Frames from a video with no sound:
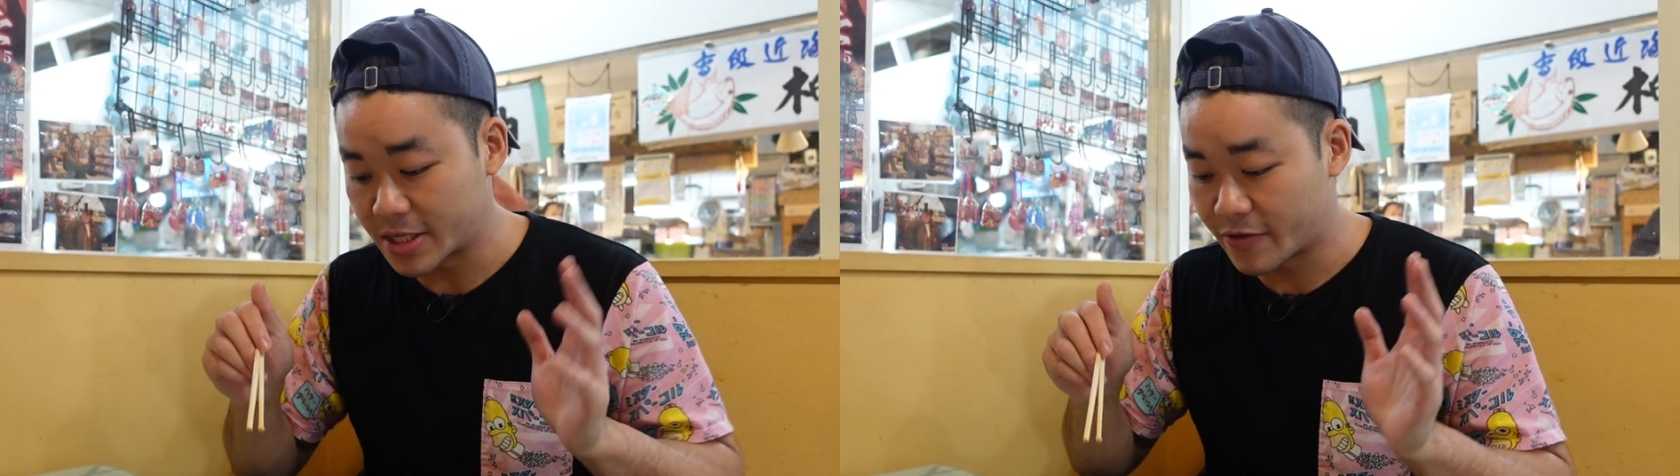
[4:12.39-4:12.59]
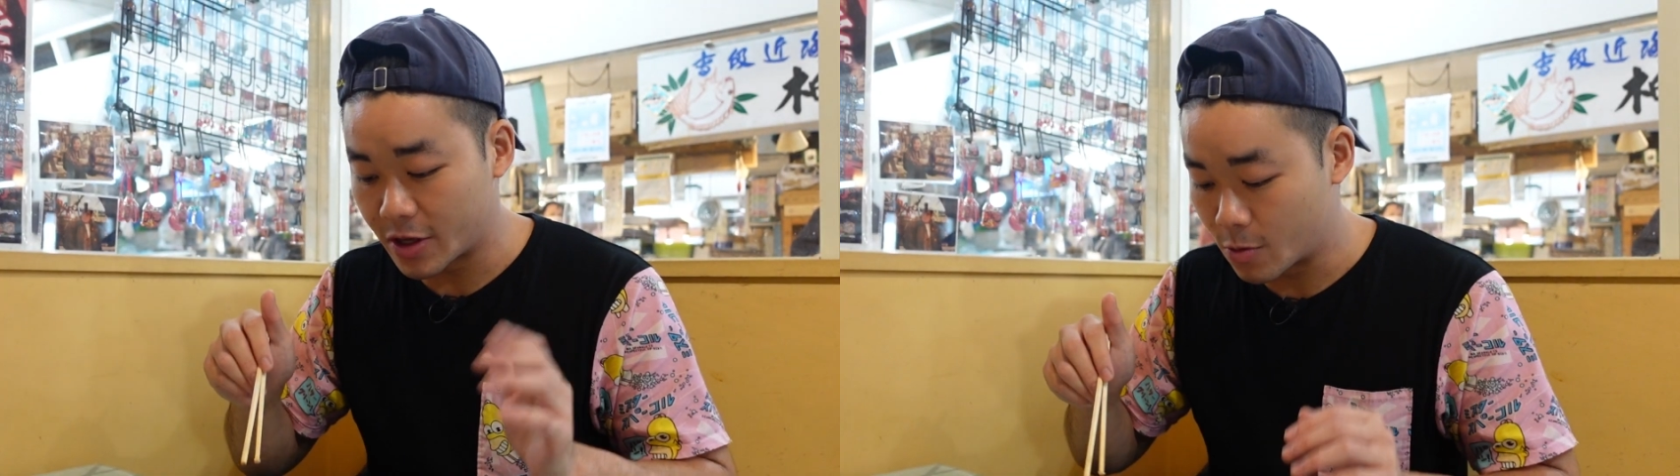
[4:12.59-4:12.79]

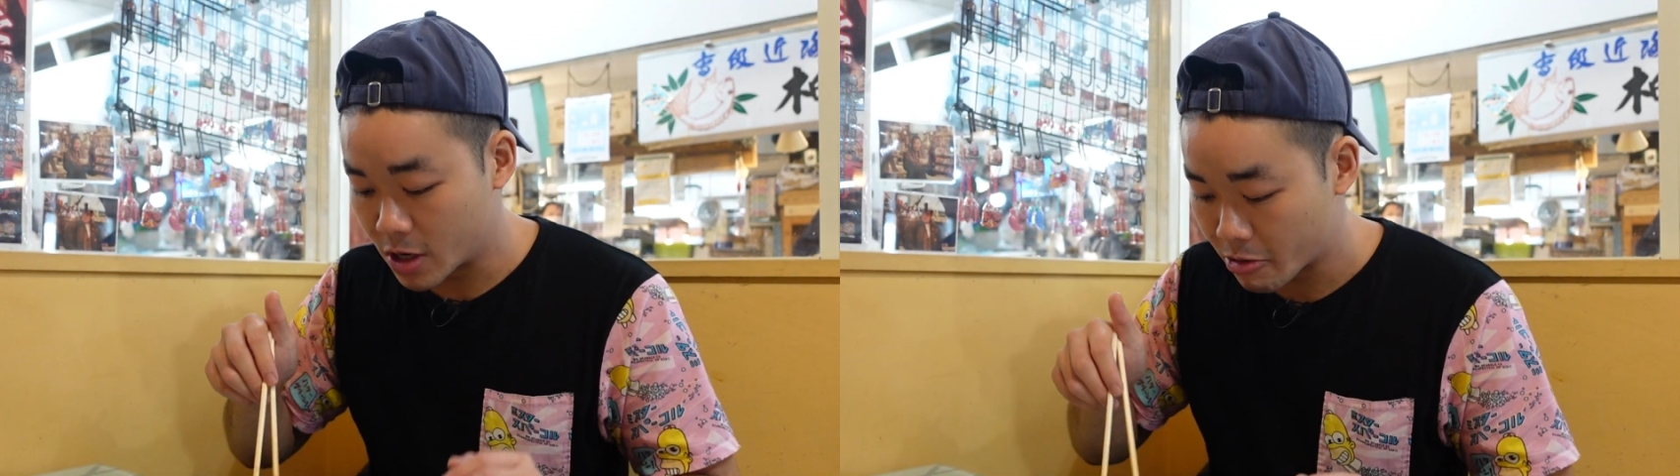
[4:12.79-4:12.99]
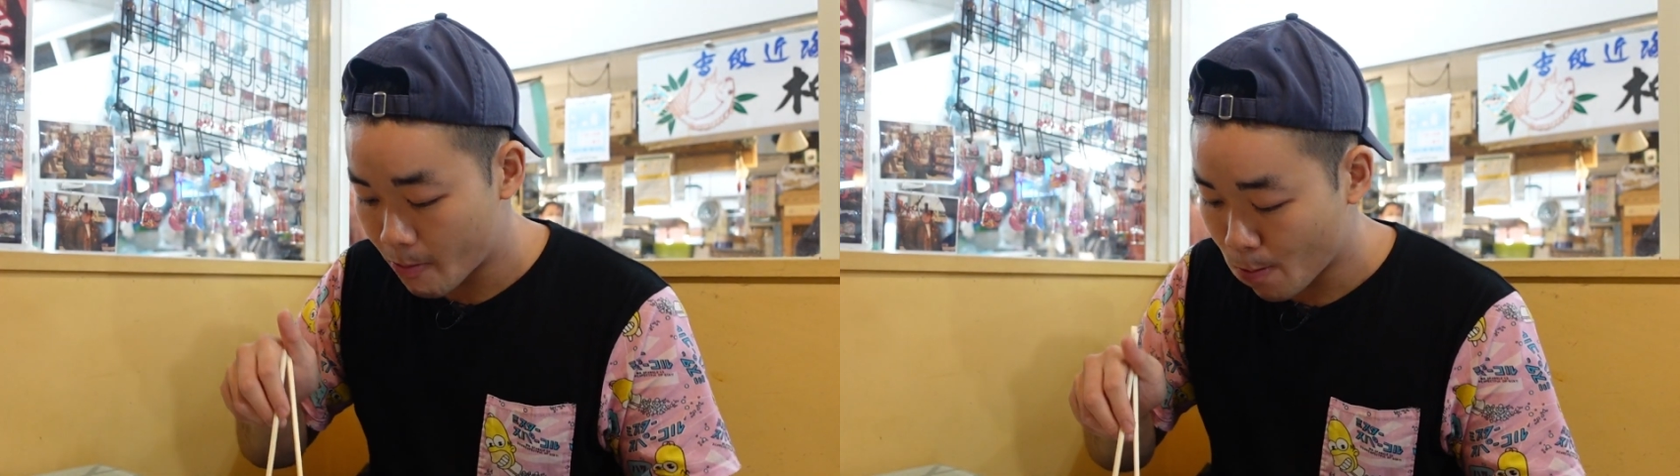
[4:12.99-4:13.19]
everything work.
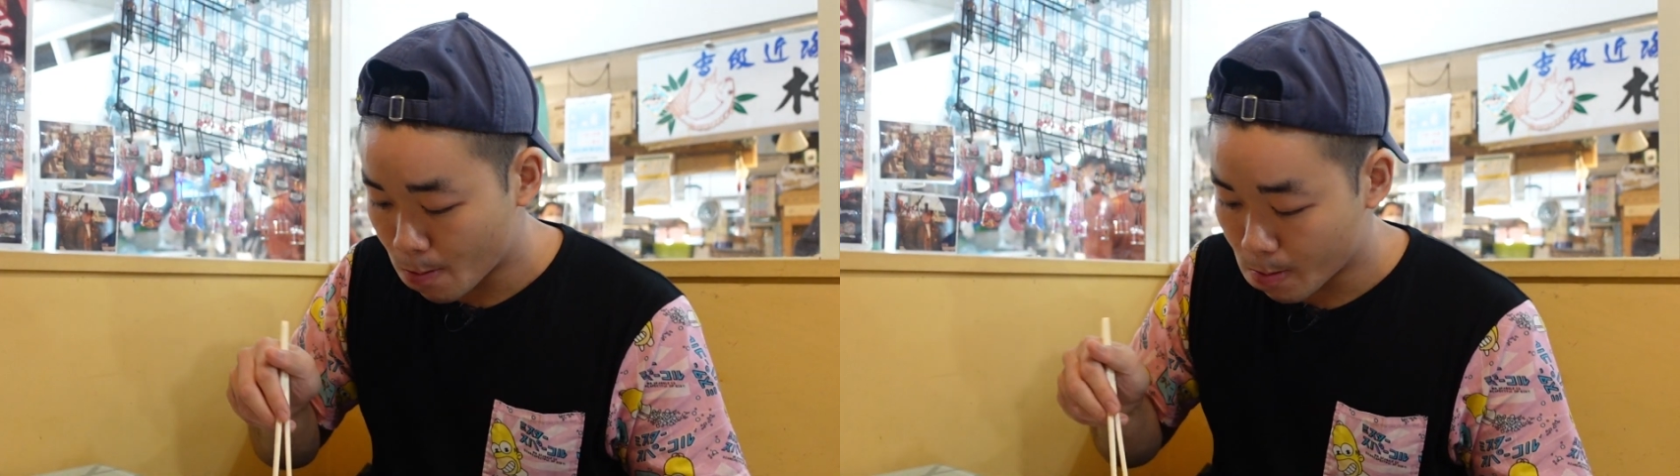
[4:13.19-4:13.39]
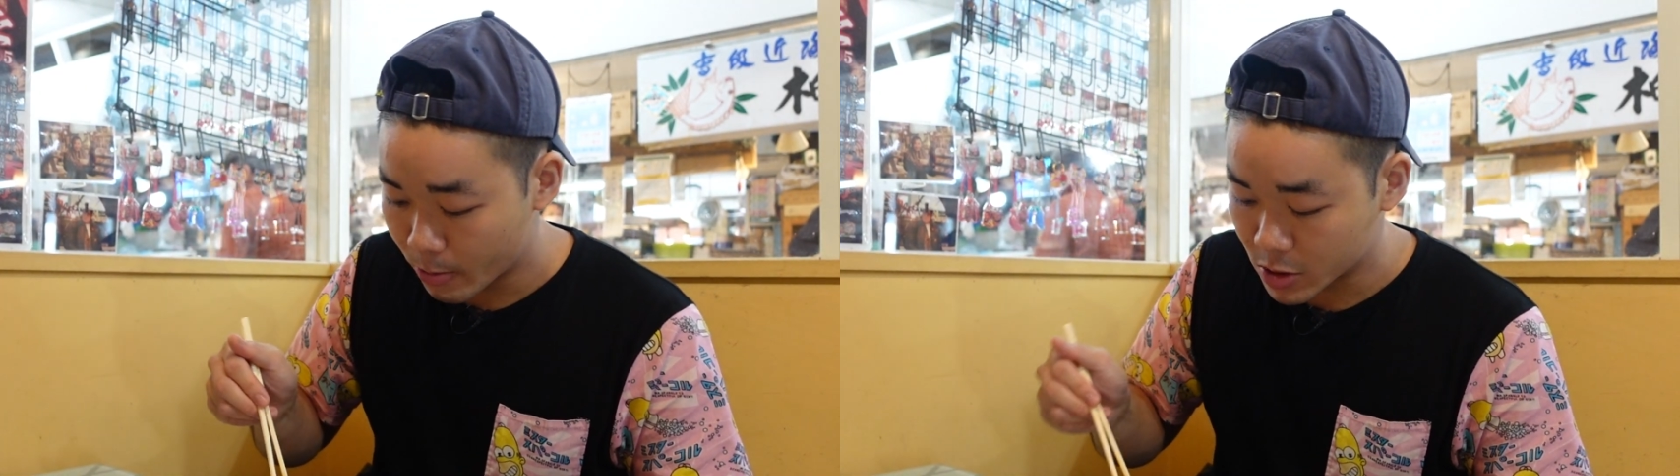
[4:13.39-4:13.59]

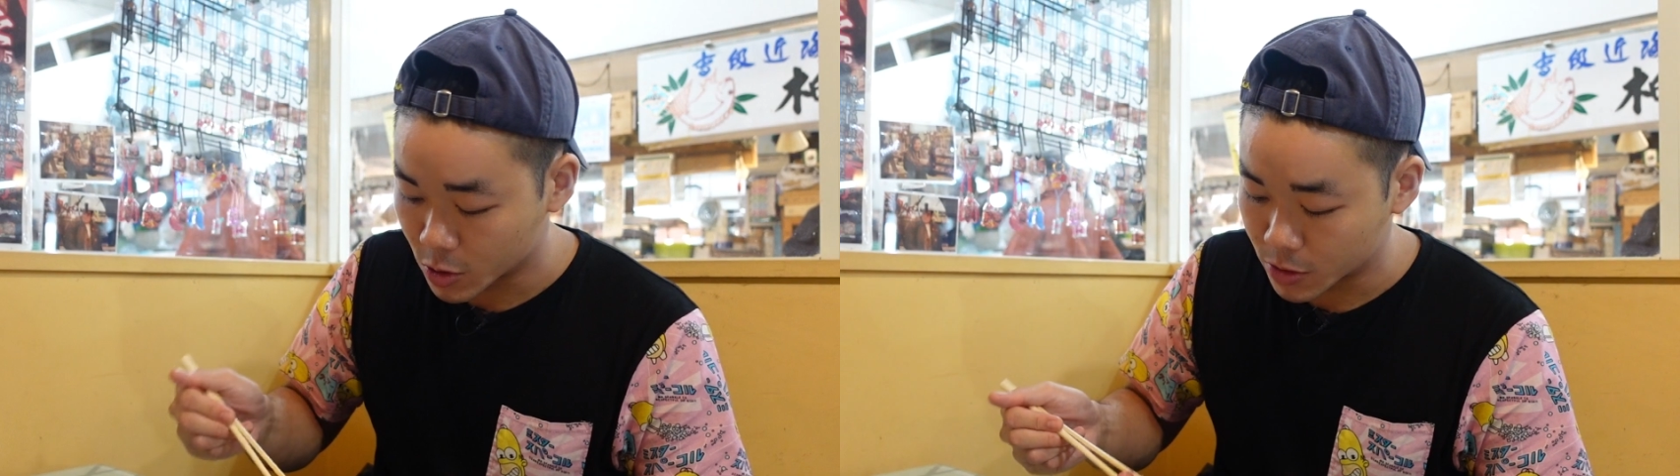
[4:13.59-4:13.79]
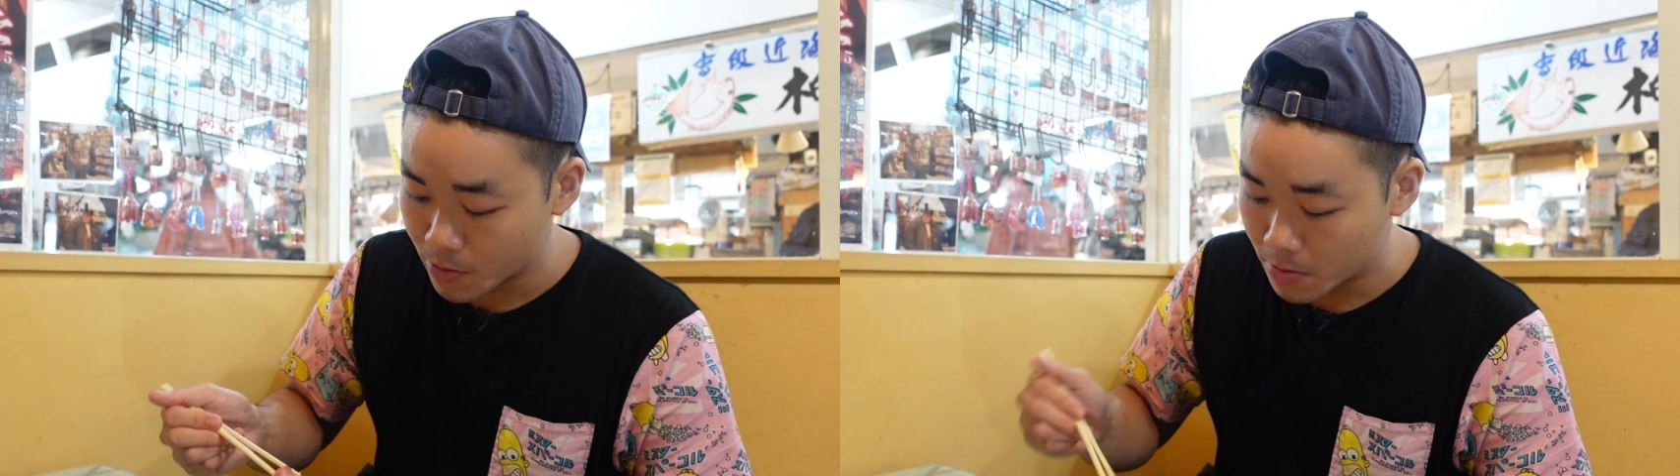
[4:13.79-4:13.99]
That's
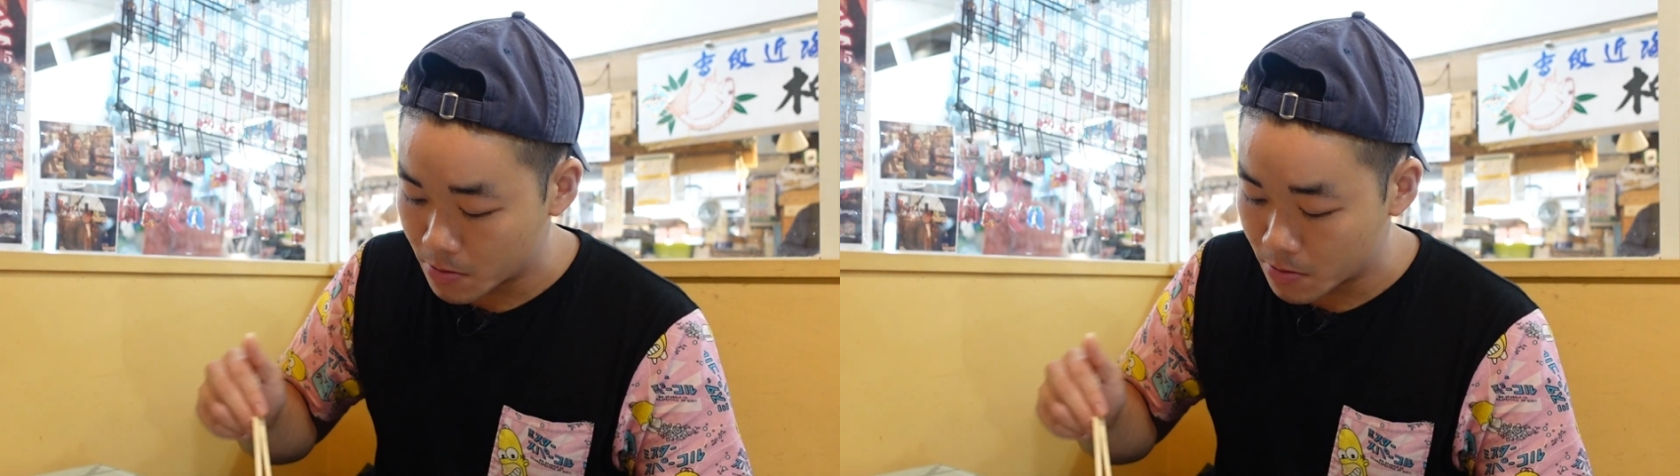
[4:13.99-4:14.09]
awesome.